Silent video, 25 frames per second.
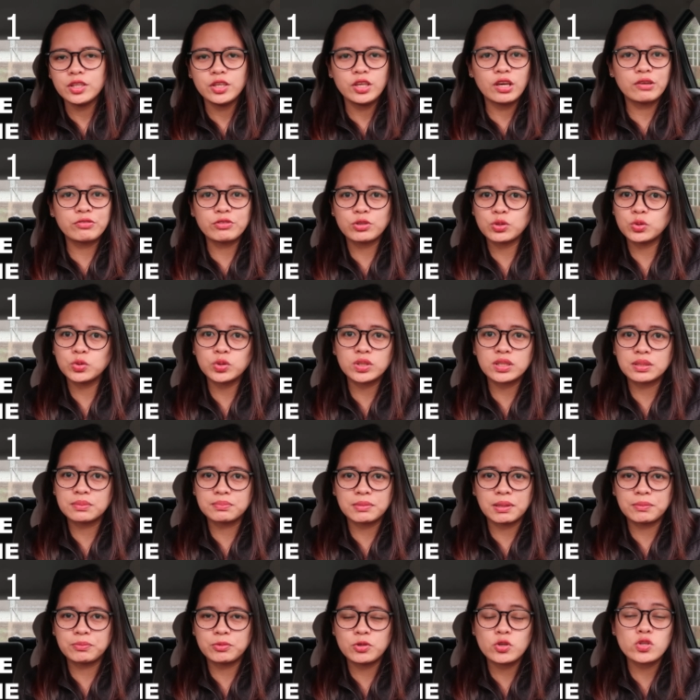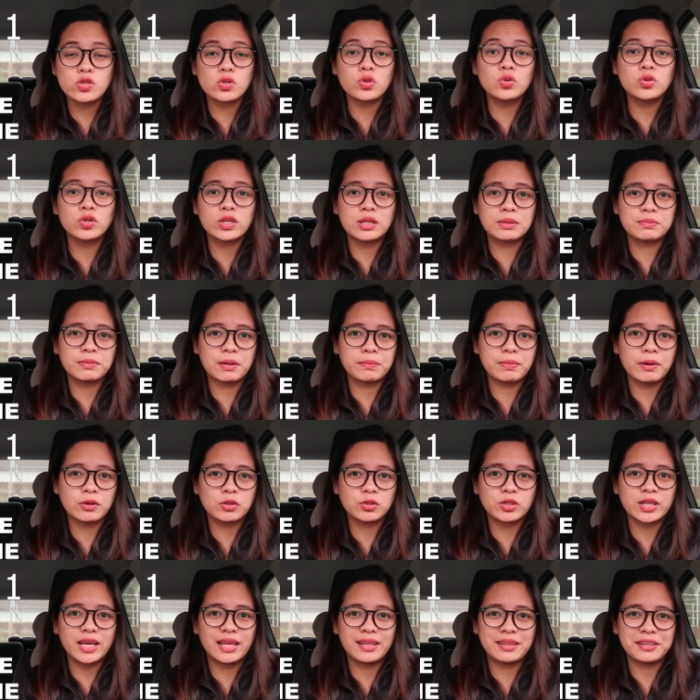You have to Google map. Use Google map how
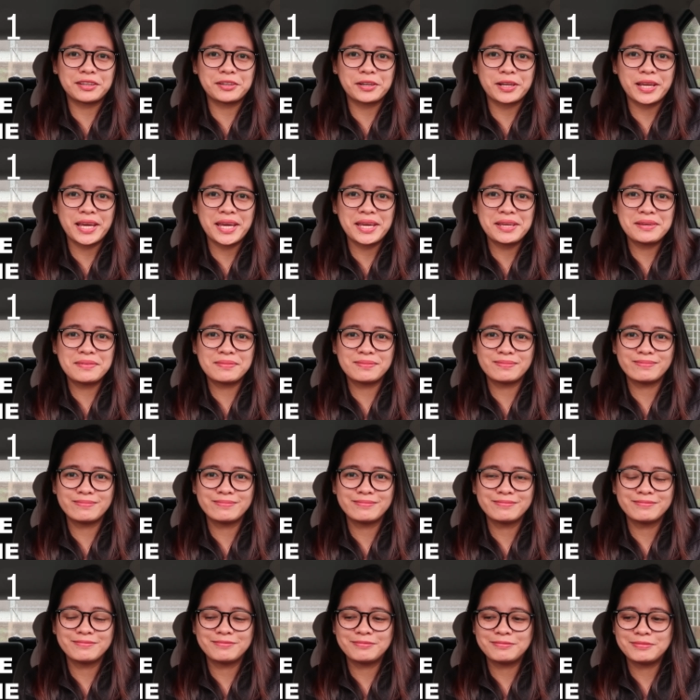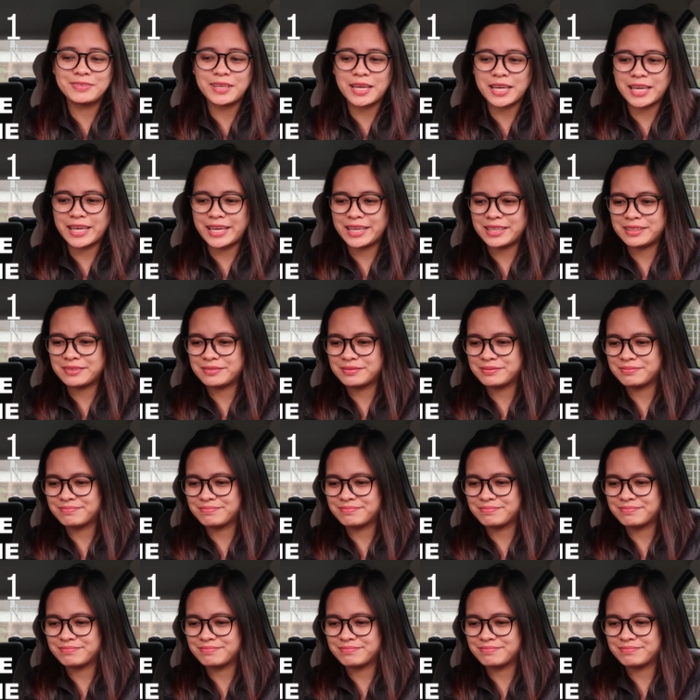to get there, okay? Okay.